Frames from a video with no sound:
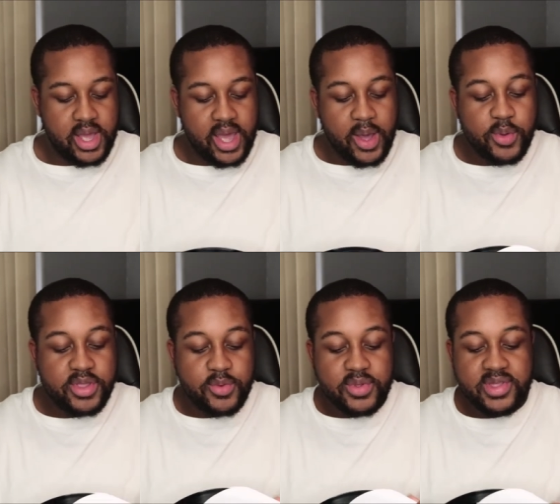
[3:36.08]
I
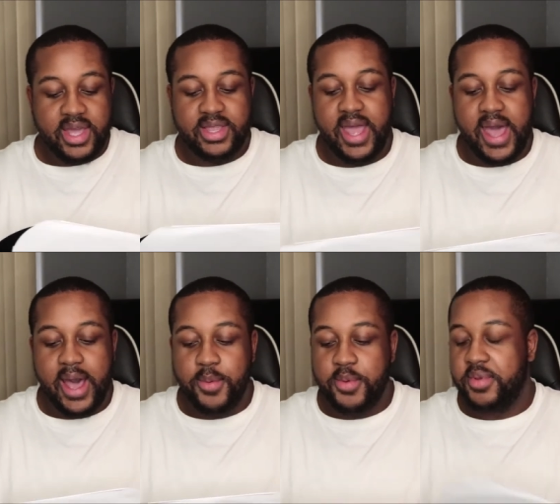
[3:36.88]
wish it was like the
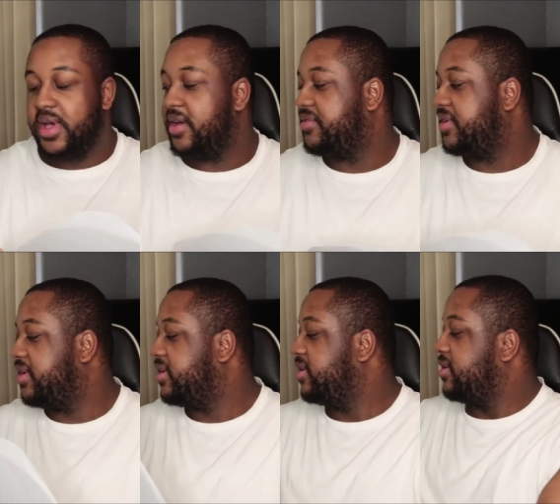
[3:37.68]
album cover,
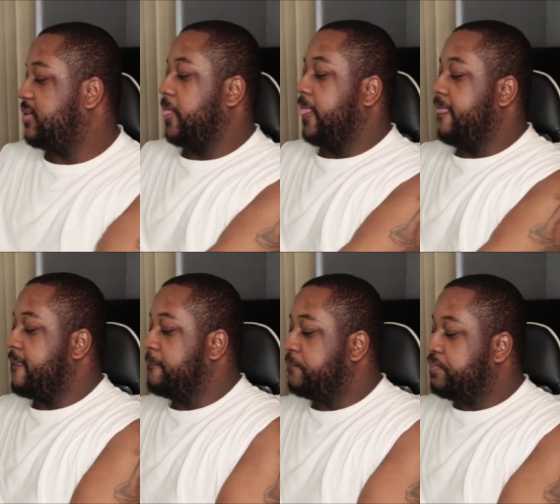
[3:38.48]

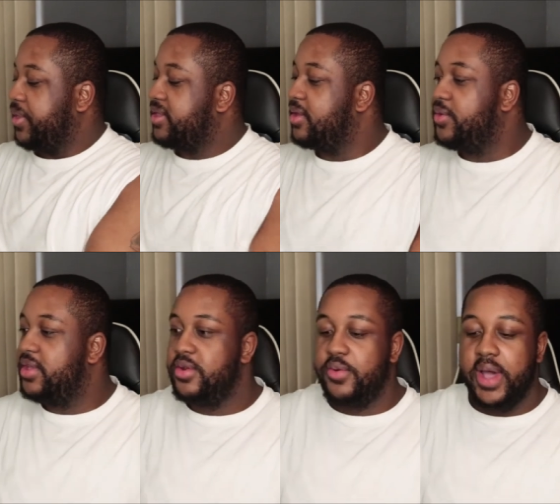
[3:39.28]
like the
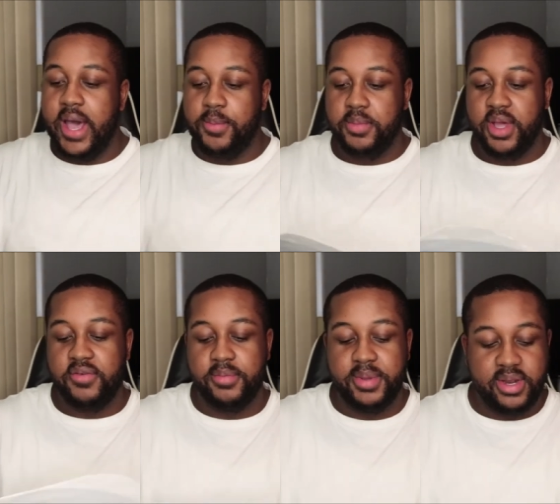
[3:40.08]
original album
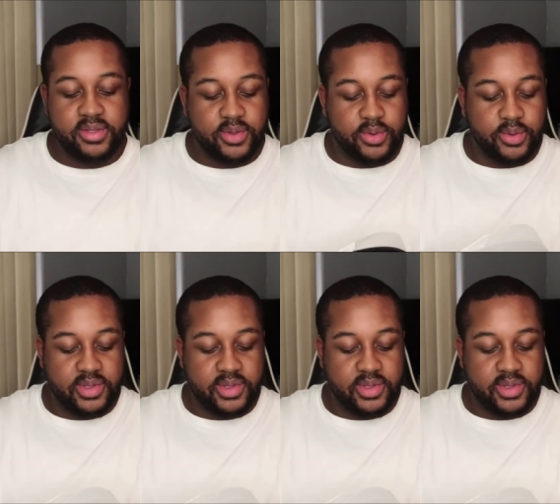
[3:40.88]
cover, but it's cool.